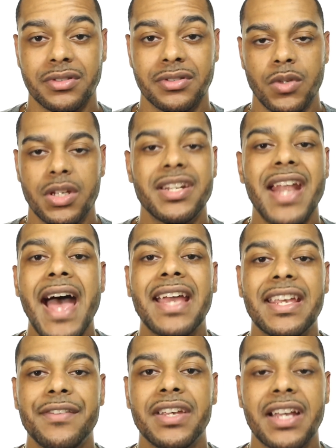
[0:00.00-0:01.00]
You're not
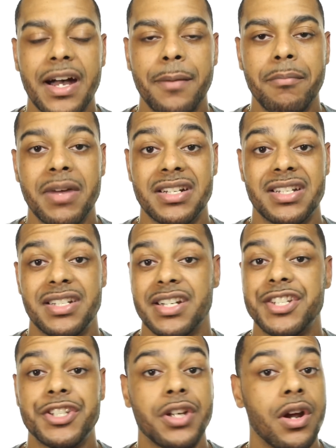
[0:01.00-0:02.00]
giving up much
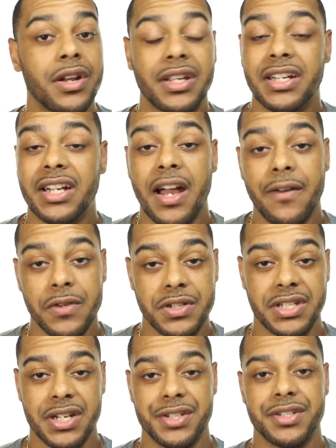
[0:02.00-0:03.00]
just starting a
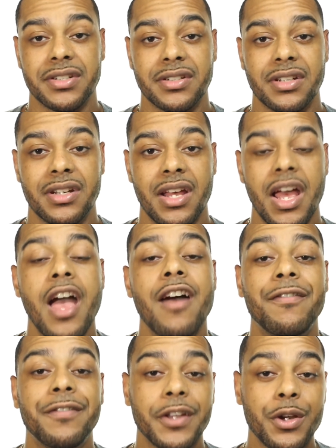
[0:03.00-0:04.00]
conversation.
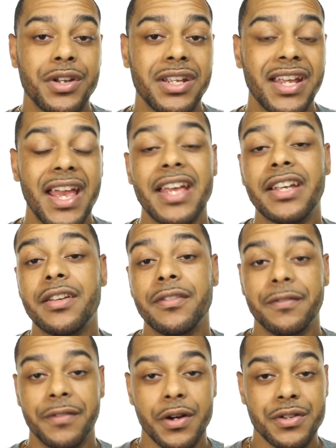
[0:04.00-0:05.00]
Flirting and
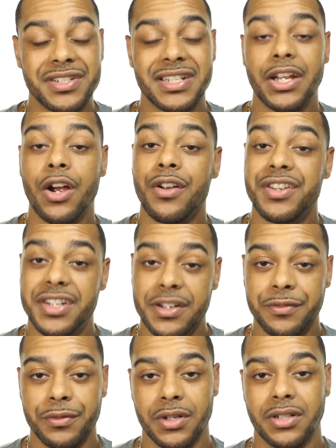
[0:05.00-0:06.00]
conversing are
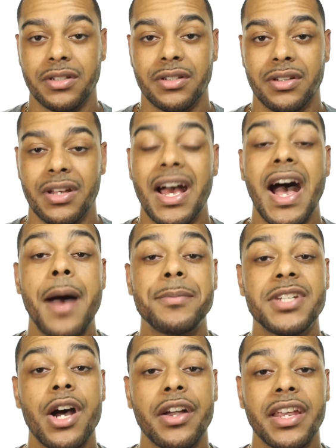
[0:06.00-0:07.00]
different. I'm
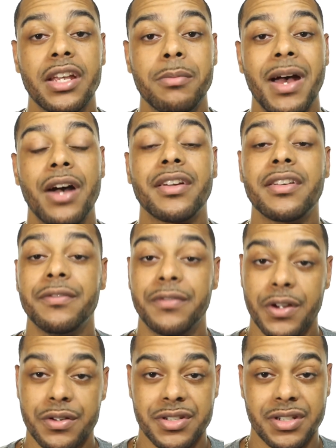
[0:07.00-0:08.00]
talking about
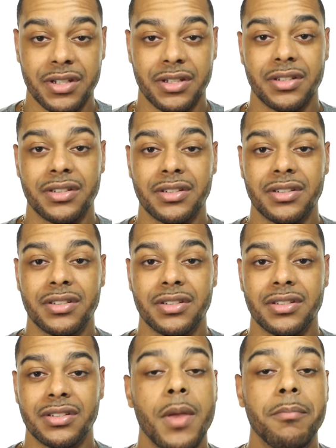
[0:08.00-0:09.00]
conversing.
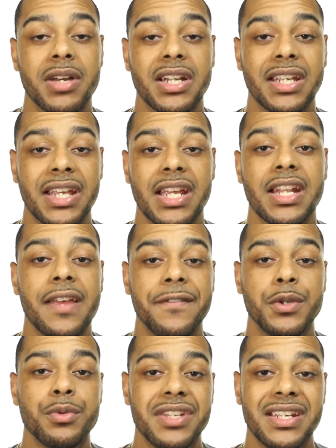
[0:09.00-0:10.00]
But again, if
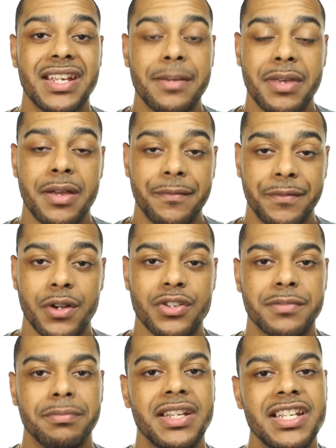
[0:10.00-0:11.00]
you DM him
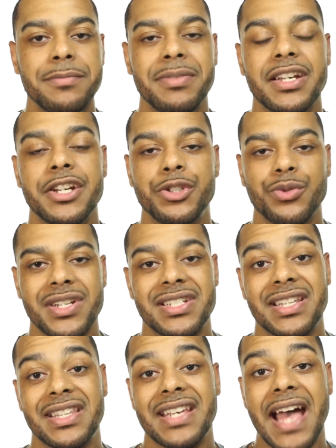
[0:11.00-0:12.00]
first, please be
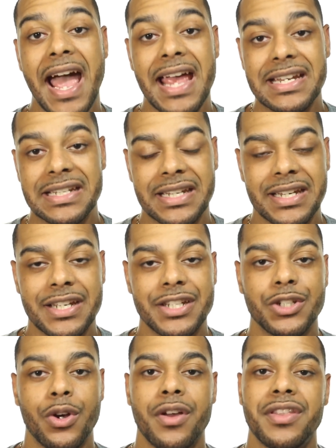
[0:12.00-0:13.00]
addressing the ideas
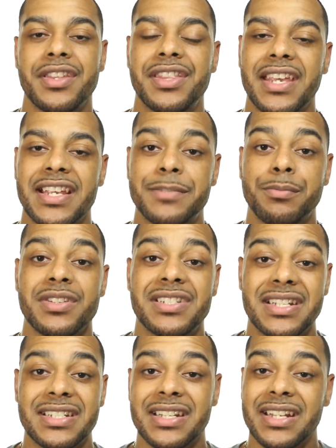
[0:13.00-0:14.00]
or the things
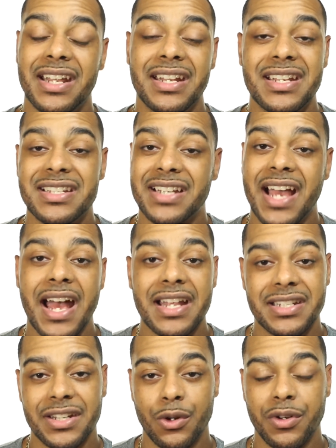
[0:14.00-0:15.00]
presented in his
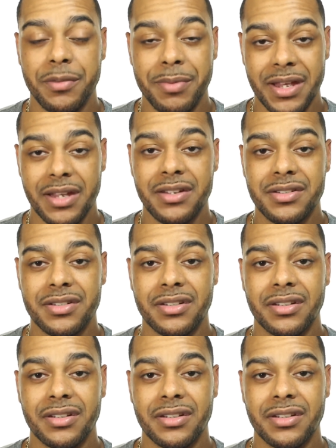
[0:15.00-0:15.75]
content on the page